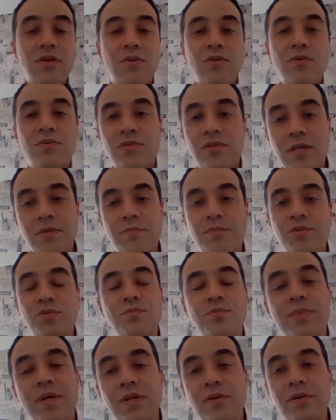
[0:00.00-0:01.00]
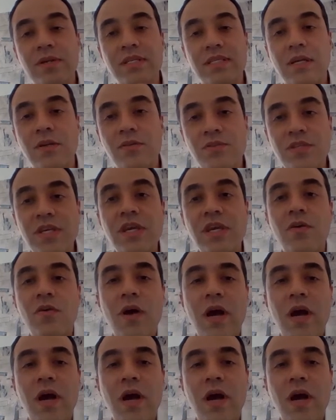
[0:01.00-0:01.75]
of the community,